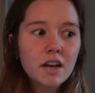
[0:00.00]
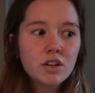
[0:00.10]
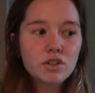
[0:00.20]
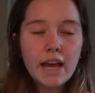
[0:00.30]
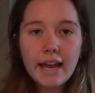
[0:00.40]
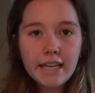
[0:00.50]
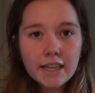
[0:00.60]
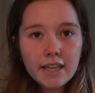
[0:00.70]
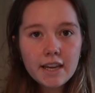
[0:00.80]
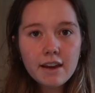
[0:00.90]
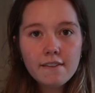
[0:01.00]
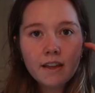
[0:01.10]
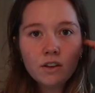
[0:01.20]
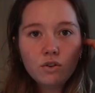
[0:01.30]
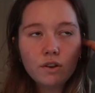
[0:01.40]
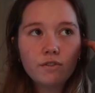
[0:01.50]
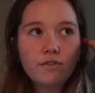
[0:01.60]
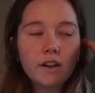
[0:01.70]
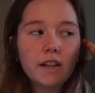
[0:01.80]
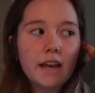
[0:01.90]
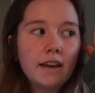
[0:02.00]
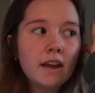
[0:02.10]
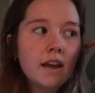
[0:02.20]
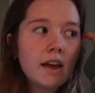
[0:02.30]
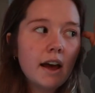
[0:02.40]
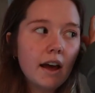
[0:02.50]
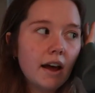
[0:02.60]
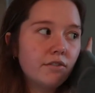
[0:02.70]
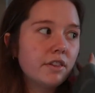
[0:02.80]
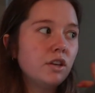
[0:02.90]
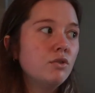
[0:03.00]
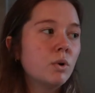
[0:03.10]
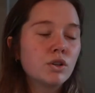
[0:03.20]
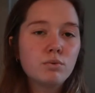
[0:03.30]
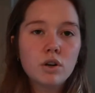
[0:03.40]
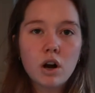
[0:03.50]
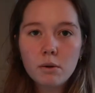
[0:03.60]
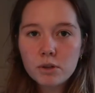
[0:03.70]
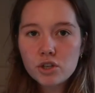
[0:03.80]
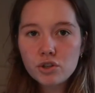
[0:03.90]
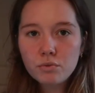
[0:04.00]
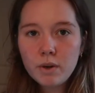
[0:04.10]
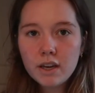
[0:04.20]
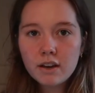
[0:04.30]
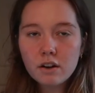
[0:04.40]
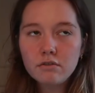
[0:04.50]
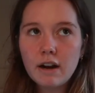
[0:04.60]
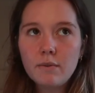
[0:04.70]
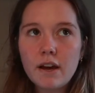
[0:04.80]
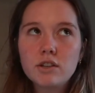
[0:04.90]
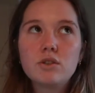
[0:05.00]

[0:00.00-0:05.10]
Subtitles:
just anything, and then you can fill in everything you want to accomplish in the week around that.